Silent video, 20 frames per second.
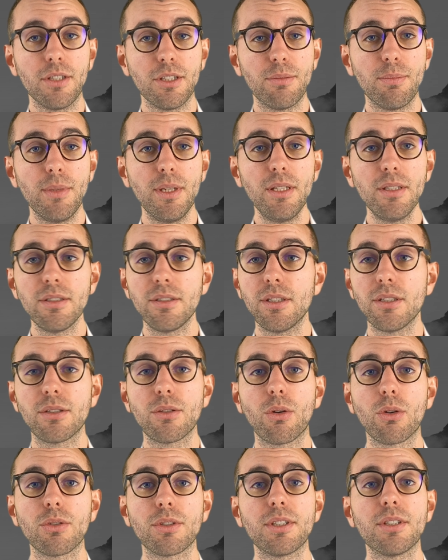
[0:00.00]
This means
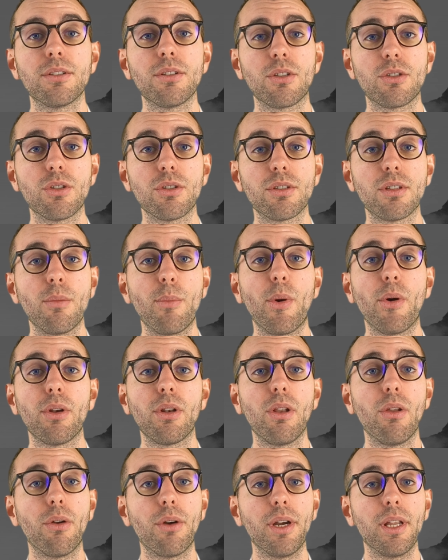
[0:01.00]
this course is not just
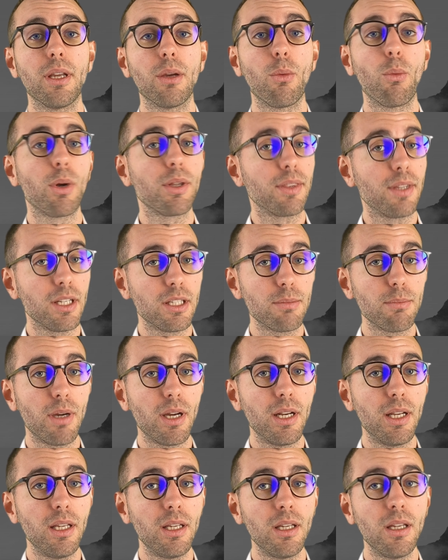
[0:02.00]
about learning what text
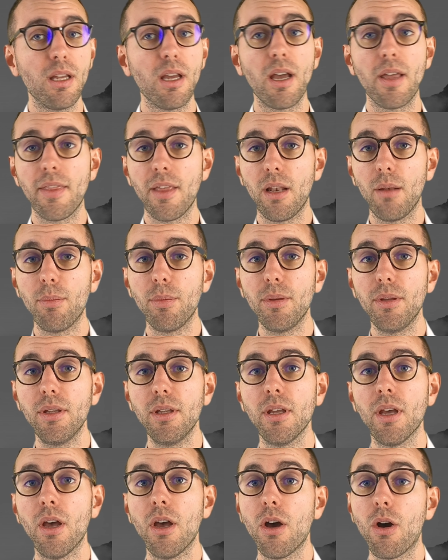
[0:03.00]
mining,
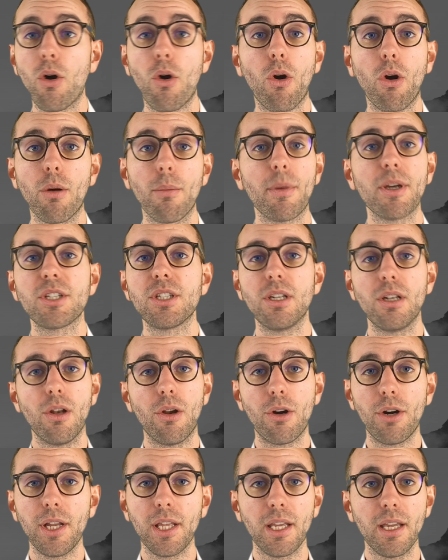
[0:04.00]
NLP, or machine
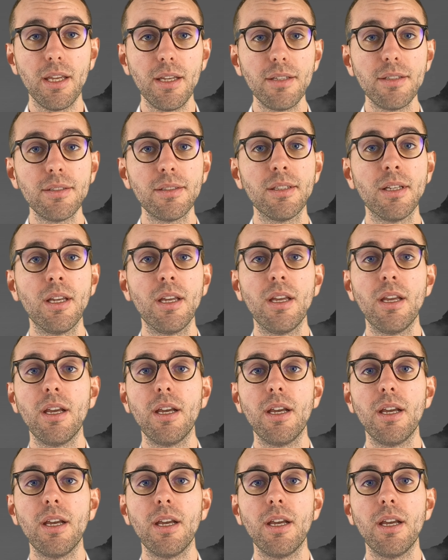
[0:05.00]
learning is,